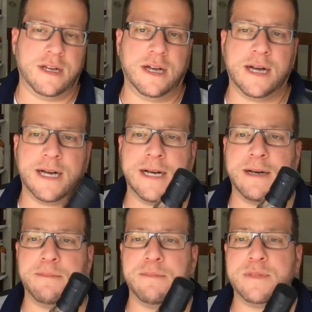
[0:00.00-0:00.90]

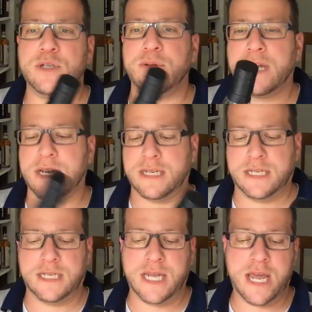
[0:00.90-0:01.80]
Doing a
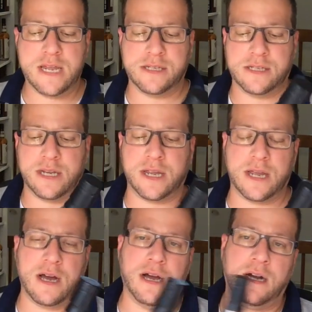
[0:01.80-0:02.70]

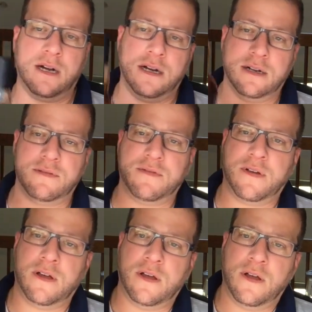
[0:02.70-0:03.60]
tasting of
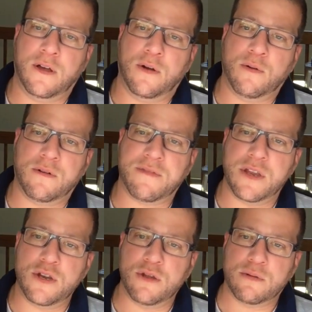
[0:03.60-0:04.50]
one of the
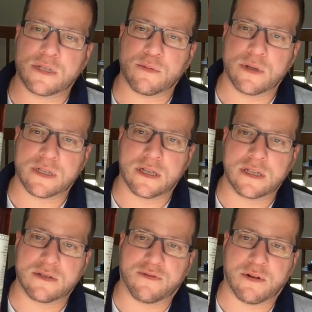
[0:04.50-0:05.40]
newest
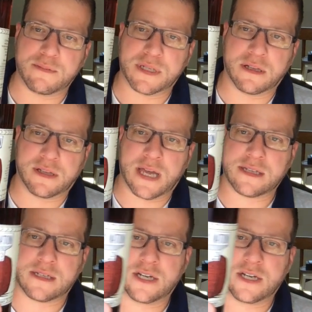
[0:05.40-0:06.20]
whiskeys from Single Cask